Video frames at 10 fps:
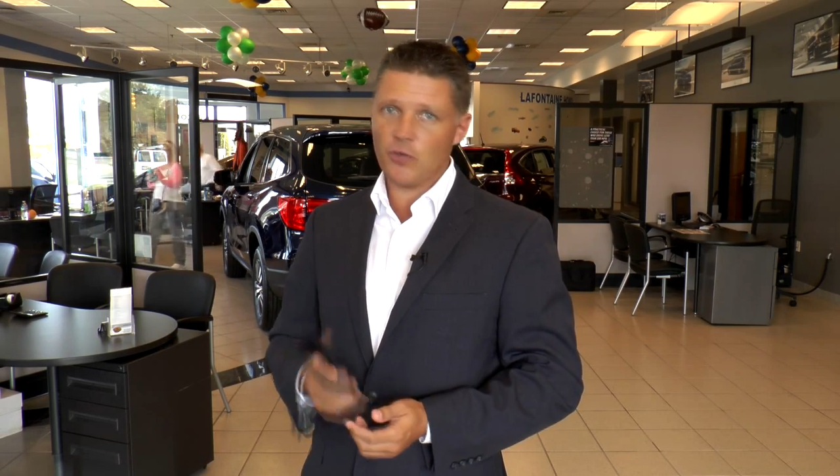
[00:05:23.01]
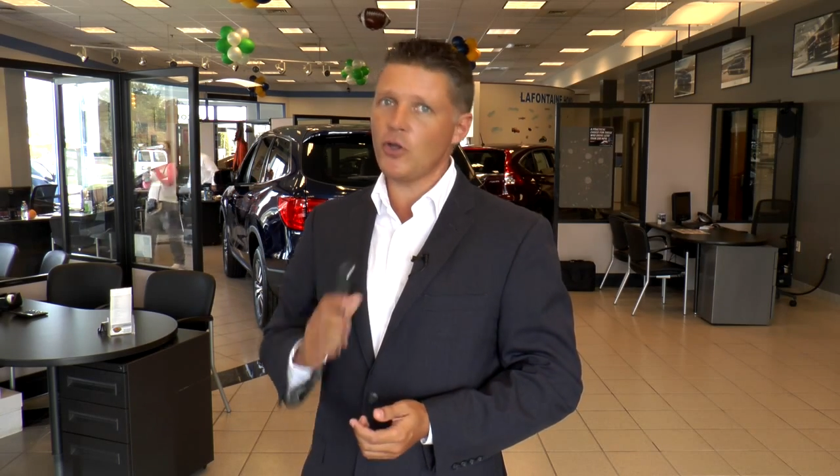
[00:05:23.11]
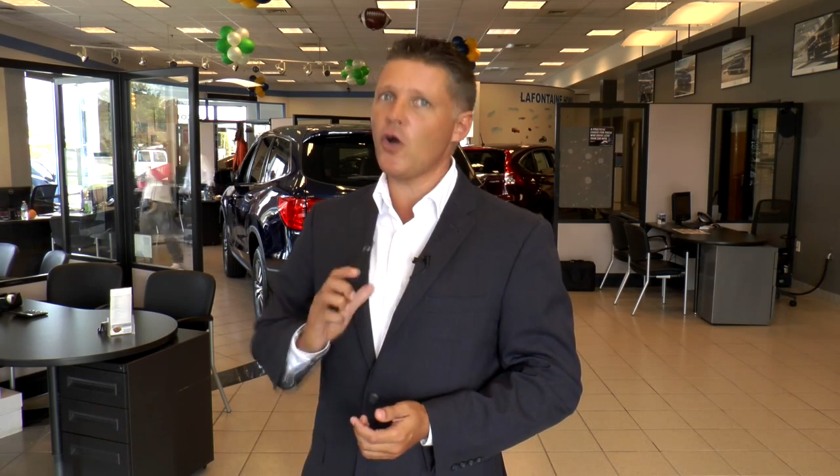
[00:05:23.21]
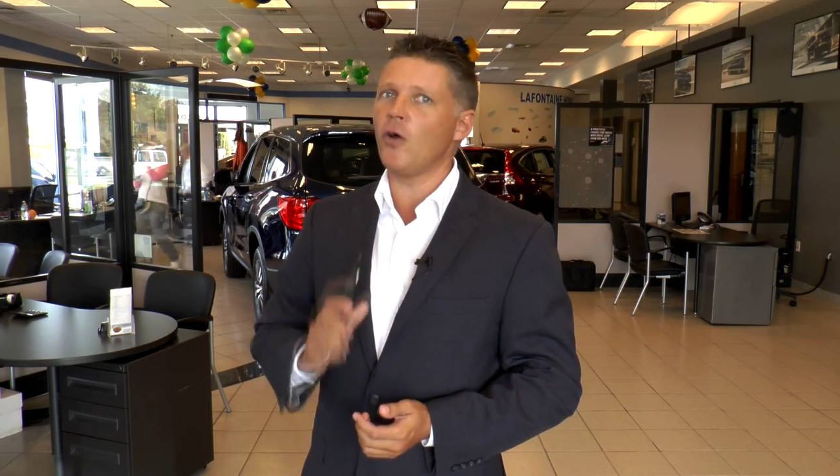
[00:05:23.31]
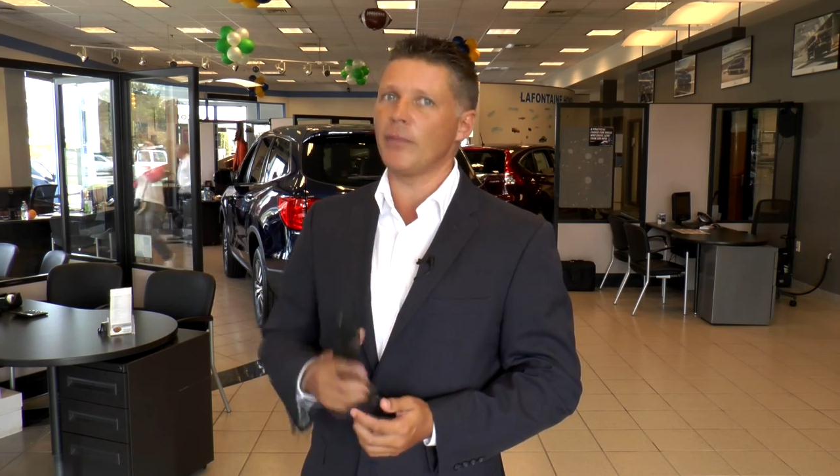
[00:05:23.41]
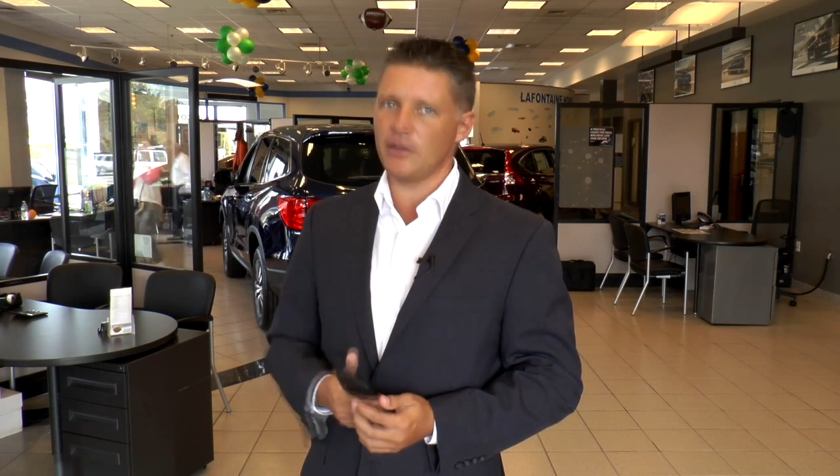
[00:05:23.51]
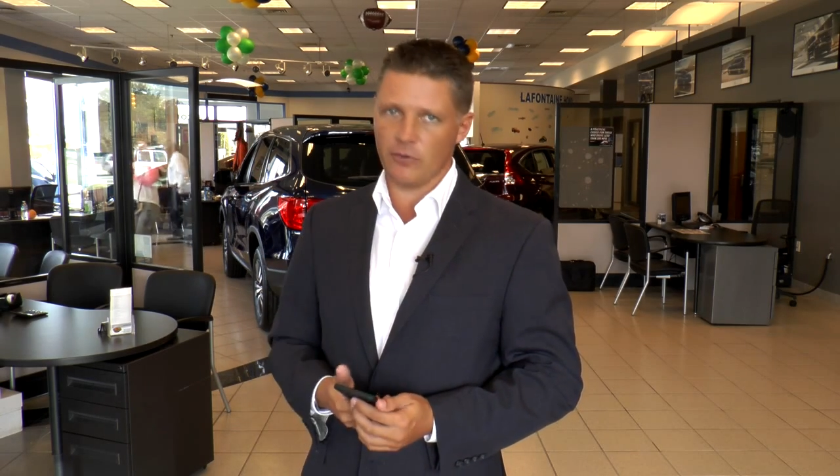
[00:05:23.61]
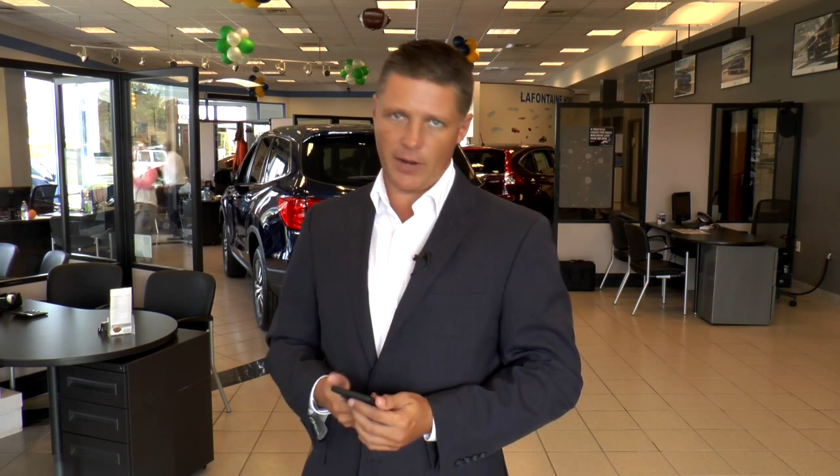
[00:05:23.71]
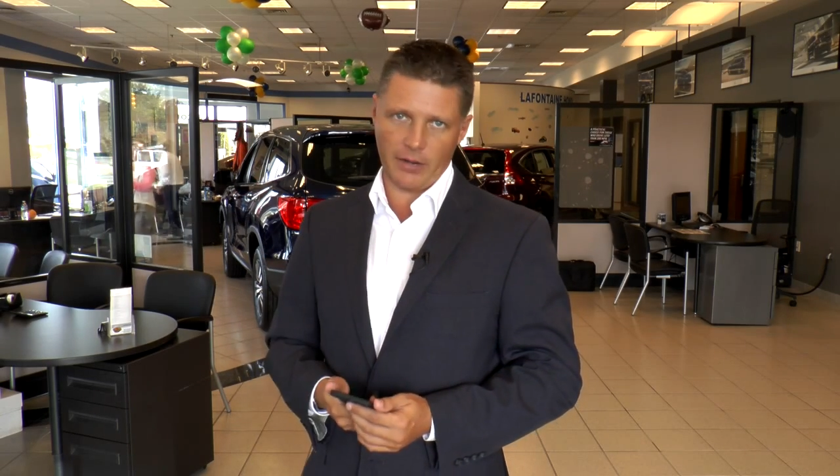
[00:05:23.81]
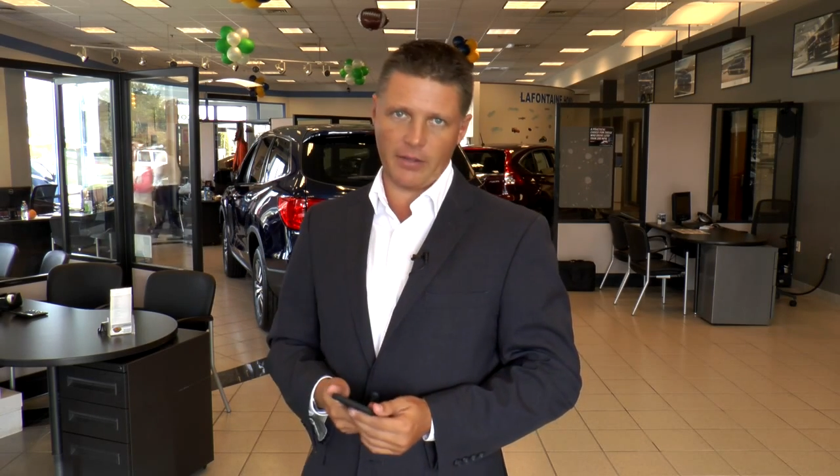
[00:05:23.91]
You can call me
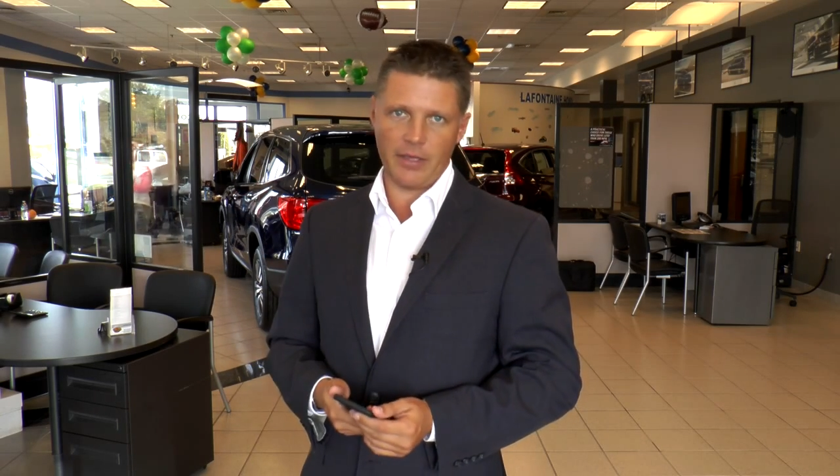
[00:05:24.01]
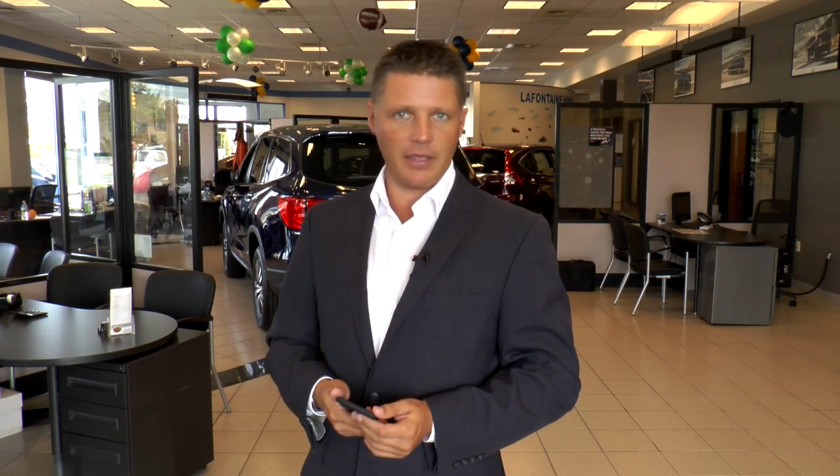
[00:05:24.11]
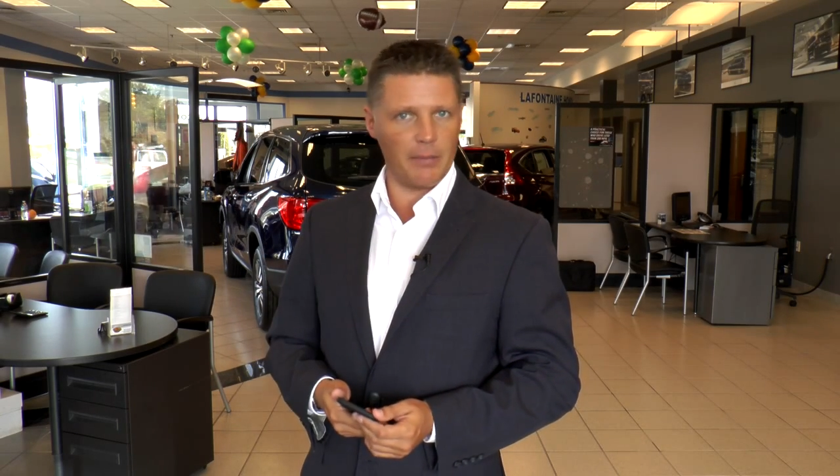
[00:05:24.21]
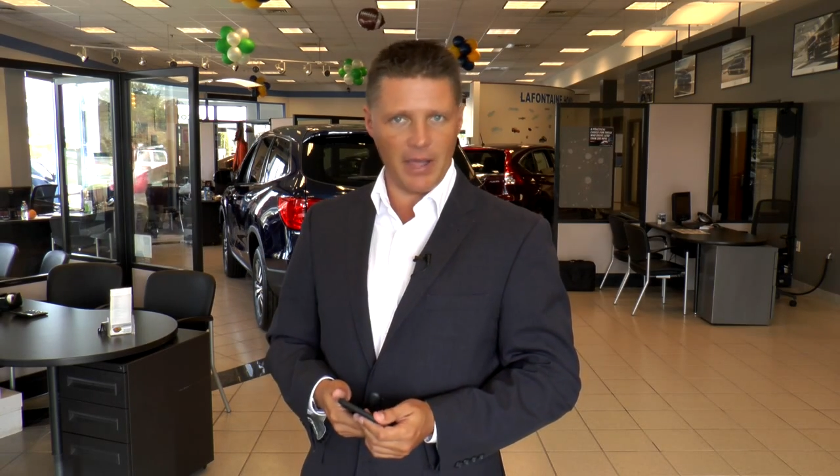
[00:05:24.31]
directly. Again,